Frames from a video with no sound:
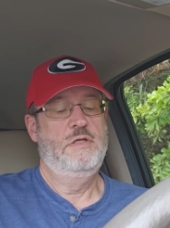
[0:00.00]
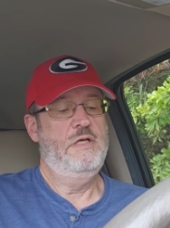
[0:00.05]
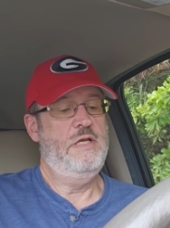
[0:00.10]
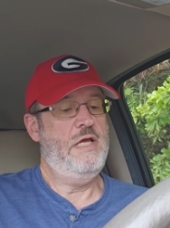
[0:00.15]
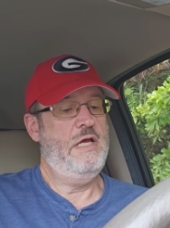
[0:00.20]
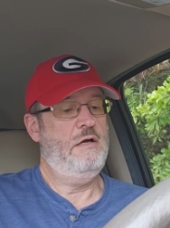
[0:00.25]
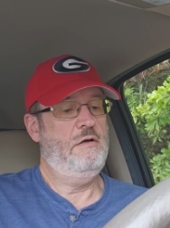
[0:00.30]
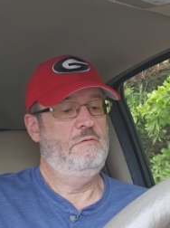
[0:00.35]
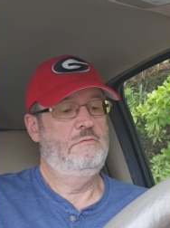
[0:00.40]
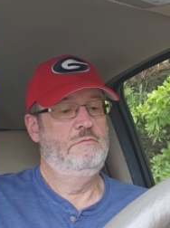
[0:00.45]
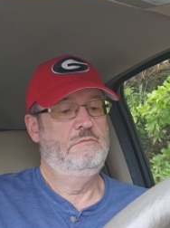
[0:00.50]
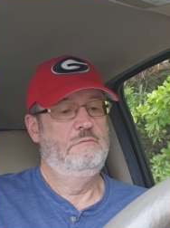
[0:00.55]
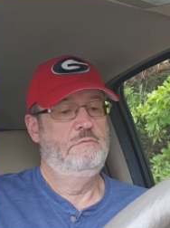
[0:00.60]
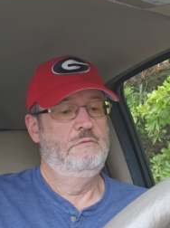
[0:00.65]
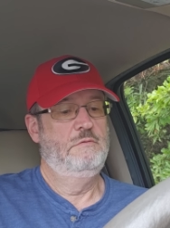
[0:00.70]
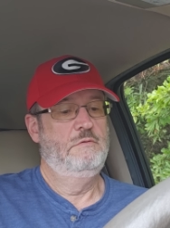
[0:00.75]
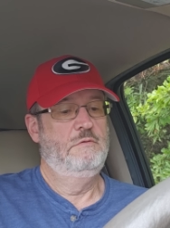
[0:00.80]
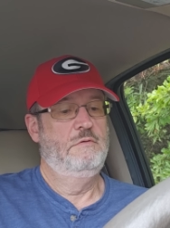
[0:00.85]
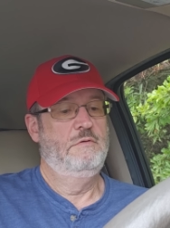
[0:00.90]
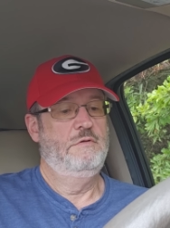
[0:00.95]
Now,
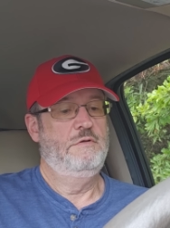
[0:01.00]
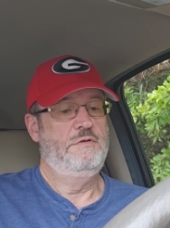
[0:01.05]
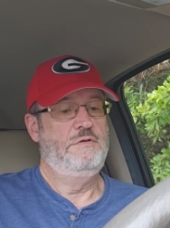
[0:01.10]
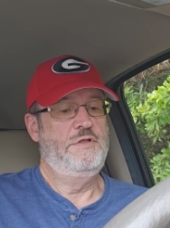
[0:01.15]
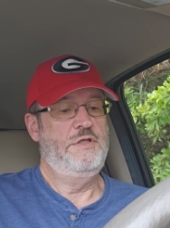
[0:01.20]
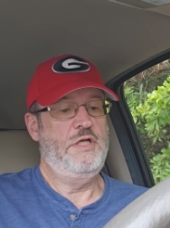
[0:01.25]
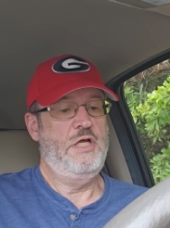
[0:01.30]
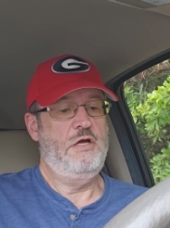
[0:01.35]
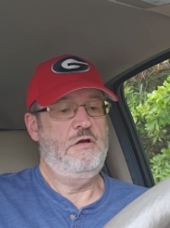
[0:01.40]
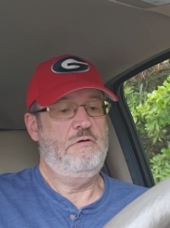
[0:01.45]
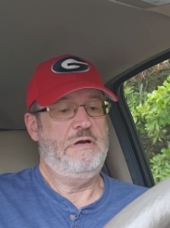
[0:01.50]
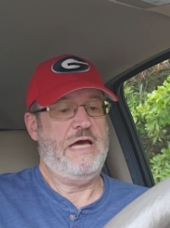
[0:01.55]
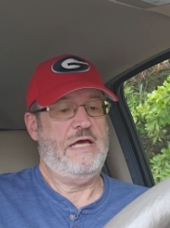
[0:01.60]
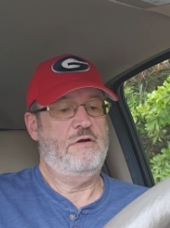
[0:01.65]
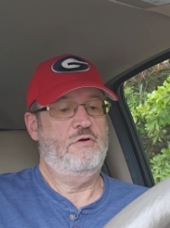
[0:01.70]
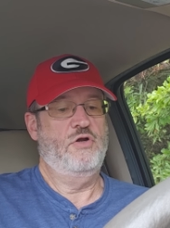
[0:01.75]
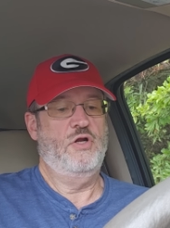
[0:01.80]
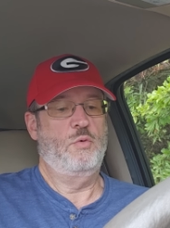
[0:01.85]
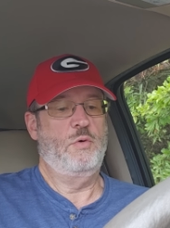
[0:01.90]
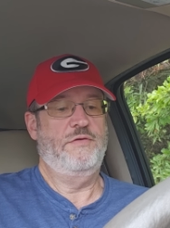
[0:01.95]
you know, I
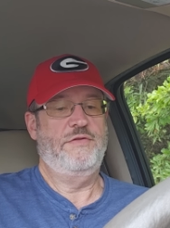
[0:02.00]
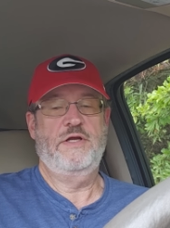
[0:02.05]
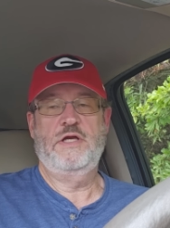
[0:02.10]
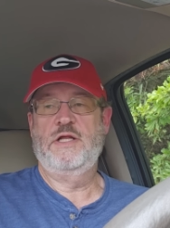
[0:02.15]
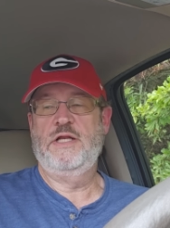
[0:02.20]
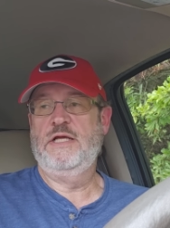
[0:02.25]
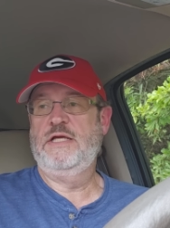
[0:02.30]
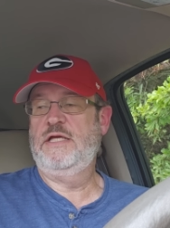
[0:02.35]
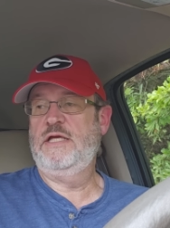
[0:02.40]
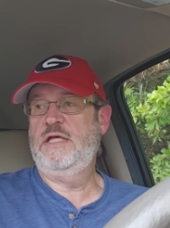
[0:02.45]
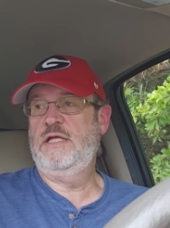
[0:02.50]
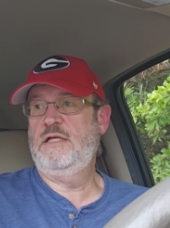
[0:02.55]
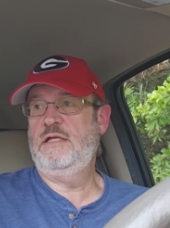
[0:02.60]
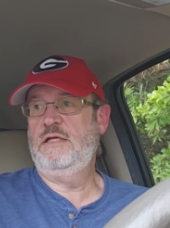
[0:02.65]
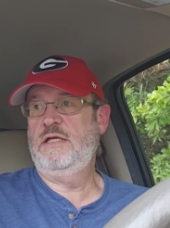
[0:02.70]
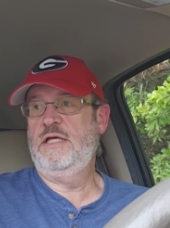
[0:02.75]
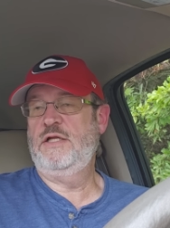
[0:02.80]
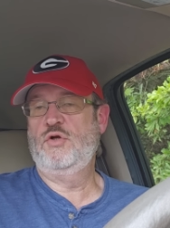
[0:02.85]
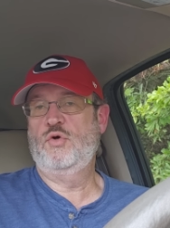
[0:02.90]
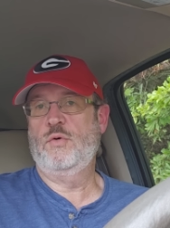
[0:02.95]
don't know what they're going to get
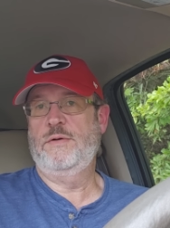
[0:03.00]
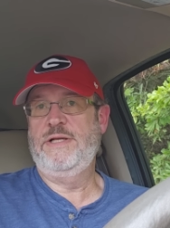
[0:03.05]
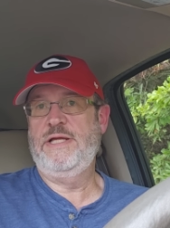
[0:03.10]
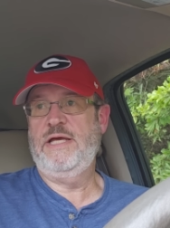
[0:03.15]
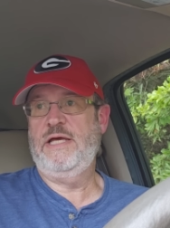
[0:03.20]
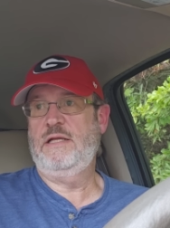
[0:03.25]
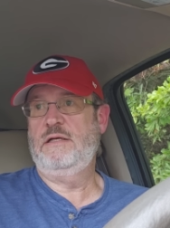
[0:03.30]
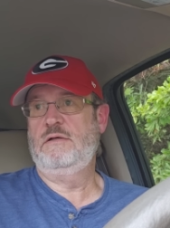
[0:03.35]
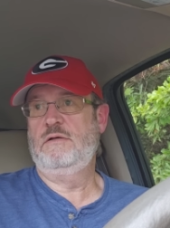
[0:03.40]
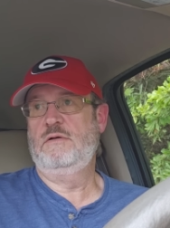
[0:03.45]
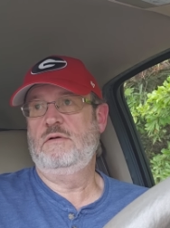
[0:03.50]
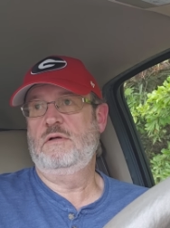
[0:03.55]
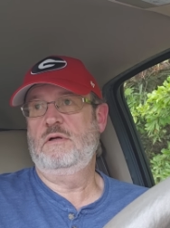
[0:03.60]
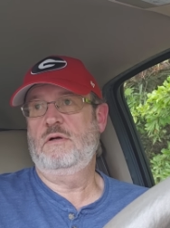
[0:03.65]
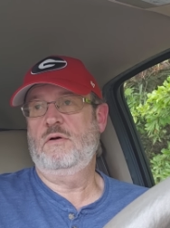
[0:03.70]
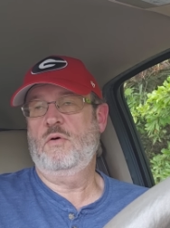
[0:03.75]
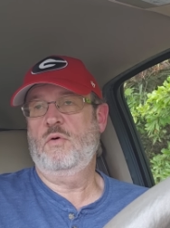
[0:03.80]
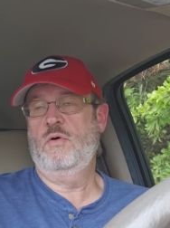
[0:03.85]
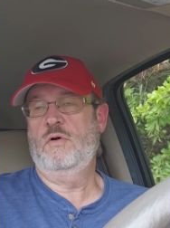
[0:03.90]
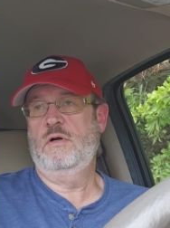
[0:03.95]
in Gwinnett
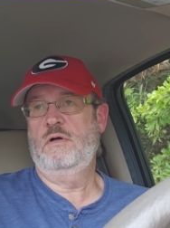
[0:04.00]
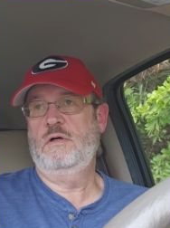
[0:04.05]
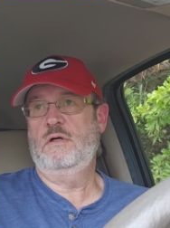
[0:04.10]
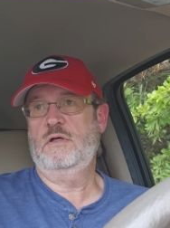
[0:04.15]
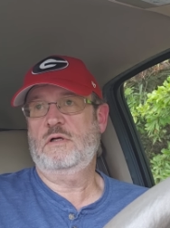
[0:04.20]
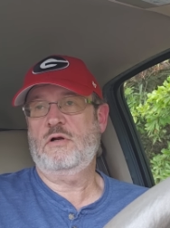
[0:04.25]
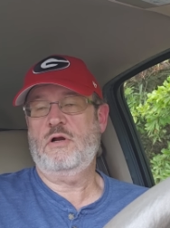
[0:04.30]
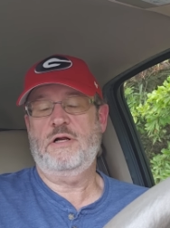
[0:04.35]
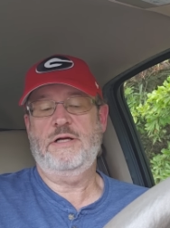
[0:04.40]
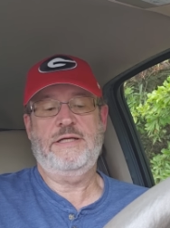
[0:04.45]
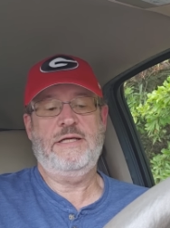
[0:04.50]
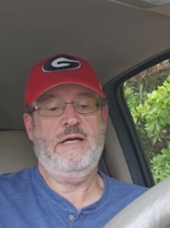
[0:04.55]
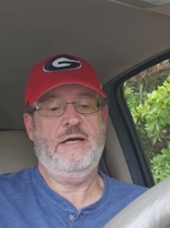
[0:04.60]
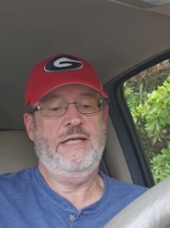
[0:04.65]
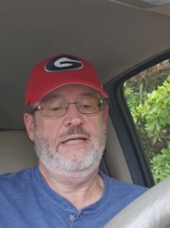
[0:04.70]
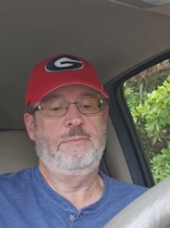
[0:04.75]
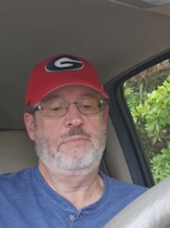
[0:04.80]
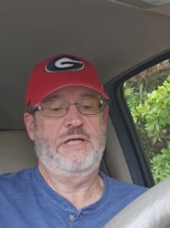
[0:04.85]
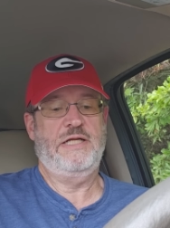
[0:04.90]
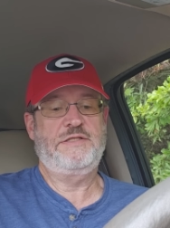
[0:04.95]
or Clarke
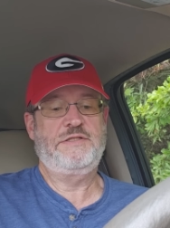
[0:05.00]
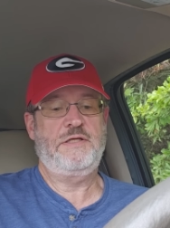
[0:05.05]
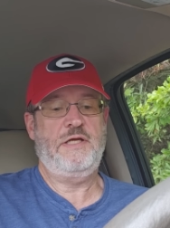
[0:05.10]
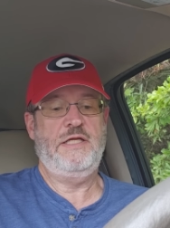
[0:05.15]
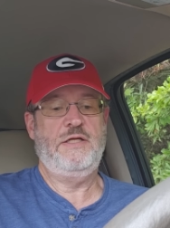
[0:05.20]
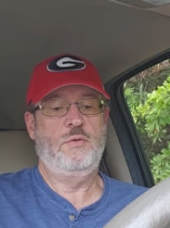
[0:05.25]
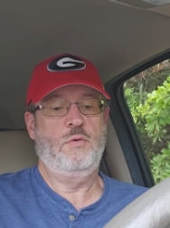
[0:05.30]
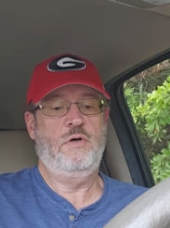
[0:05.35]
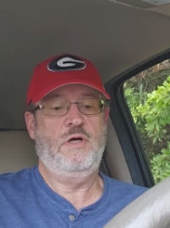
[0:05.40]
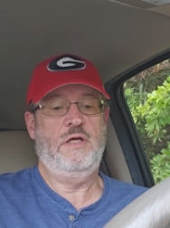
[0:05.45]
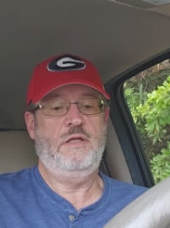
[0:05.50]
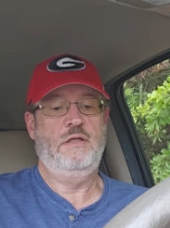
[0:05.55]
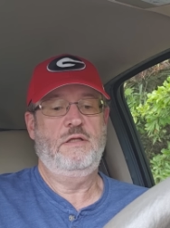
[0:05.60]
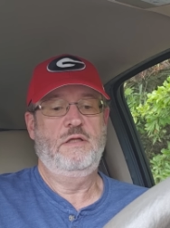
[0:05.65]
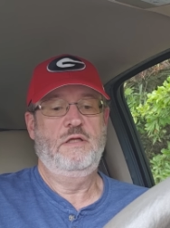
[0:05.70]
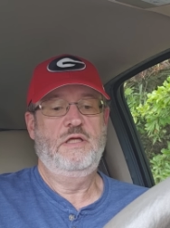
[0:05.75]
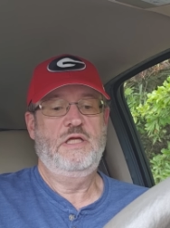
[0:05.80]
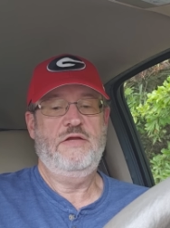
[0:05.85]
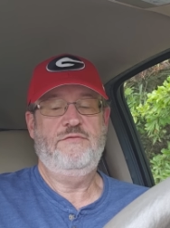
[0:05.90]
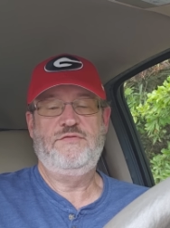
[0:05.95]
County, but I tell you what,
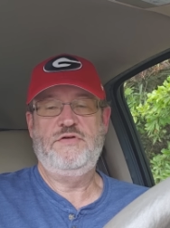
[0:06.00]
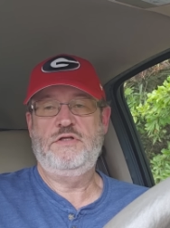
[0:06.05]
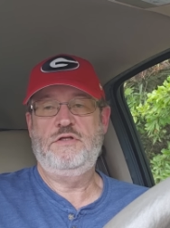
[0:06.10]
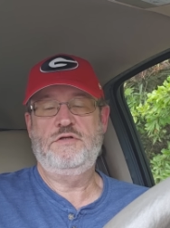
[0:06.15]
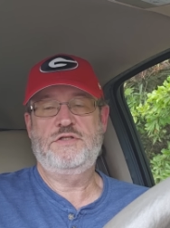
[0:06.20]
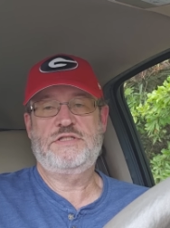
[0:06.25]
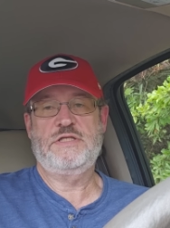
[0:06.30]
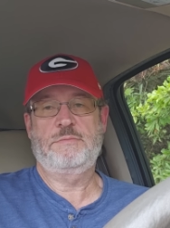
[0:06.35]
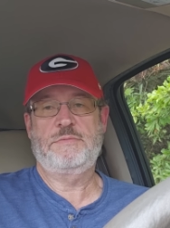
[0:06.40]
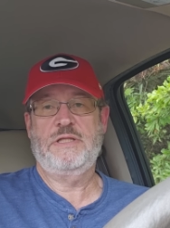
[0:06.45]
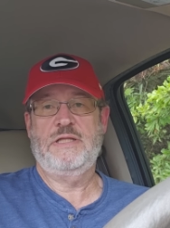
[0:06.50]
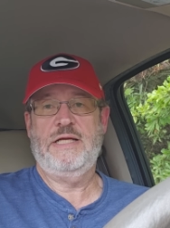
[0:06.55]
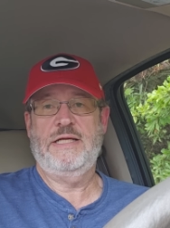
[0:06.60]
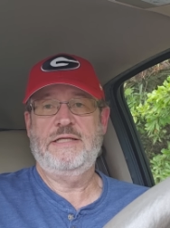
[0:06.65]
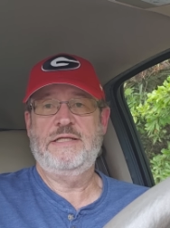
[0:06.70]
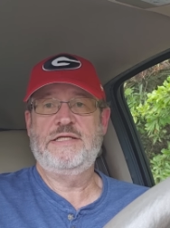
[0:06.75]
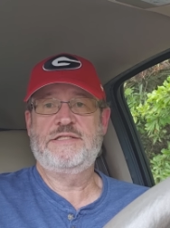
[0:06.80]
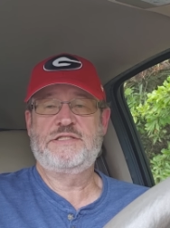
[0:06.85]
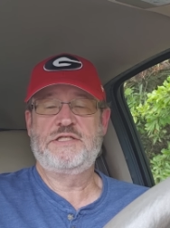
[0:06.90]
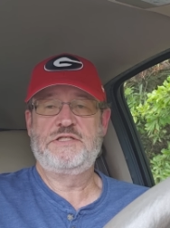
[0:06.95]
if you do something
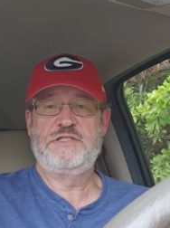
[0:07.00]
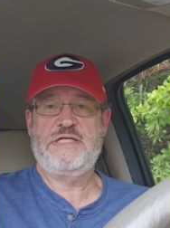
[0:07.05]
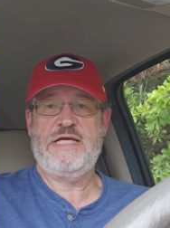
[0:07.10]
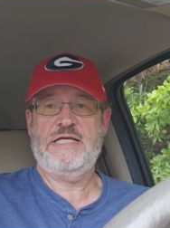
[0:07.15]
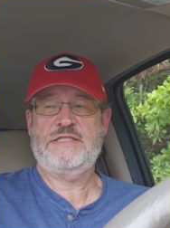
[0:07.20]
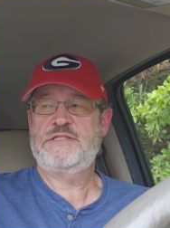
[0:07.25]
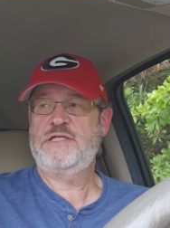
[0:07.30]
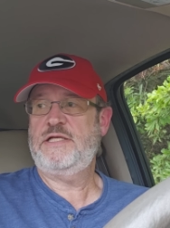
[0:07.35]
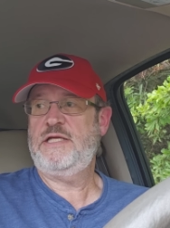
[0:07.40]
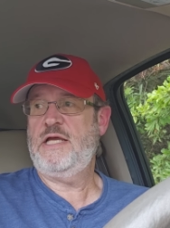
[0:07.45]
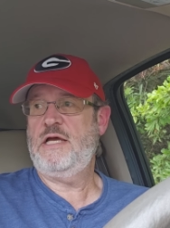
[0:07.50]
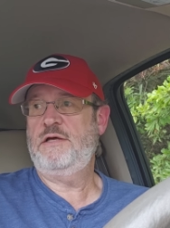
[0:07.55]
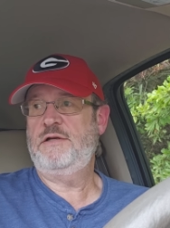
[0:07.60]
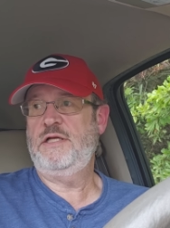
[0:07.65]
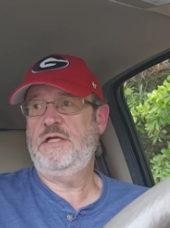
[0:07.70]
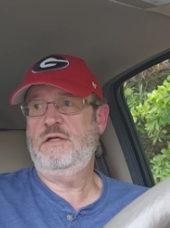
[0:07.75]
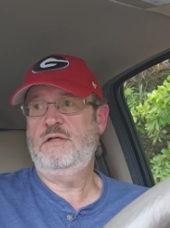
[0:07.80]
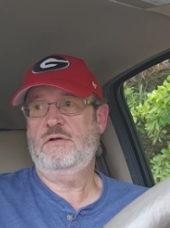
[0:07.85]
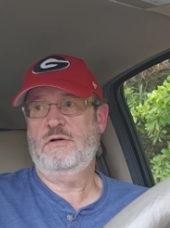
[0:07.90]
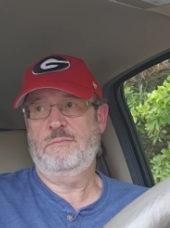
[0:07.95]
like this in Jackson
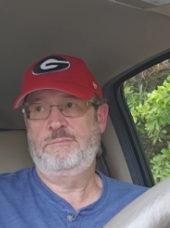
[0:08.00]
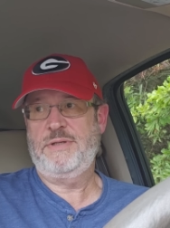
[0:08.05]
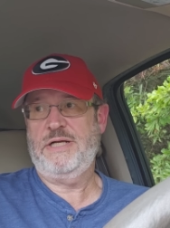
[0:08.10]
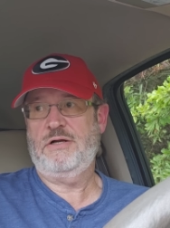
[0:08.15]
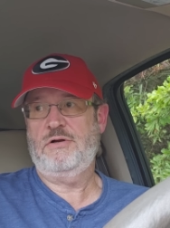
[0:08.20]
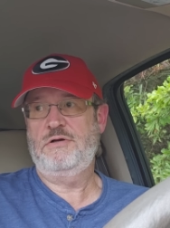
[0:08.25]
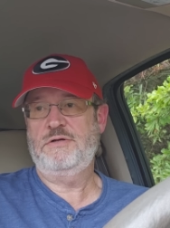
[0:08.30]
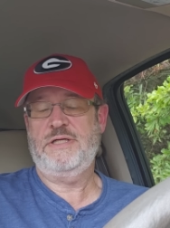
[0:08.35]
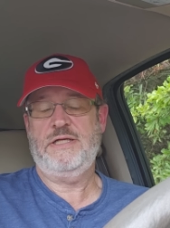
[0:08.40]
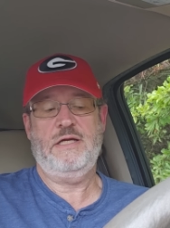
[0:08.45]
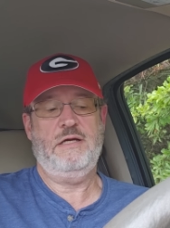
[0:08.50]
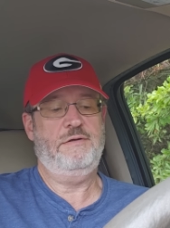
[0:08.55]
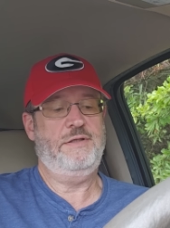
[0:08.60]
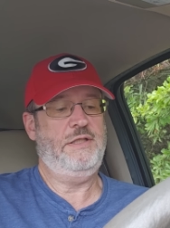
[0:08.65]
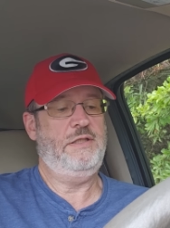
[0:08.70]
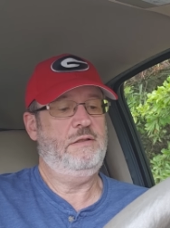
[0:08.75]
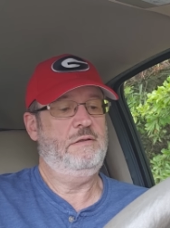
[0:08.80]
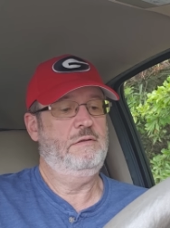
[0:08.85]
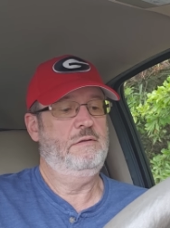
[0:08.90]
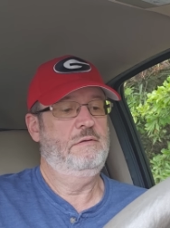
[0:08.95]
County or Barrow
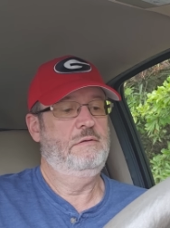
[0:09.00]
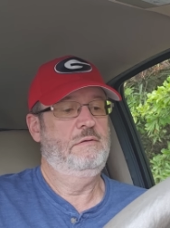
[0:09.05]
County,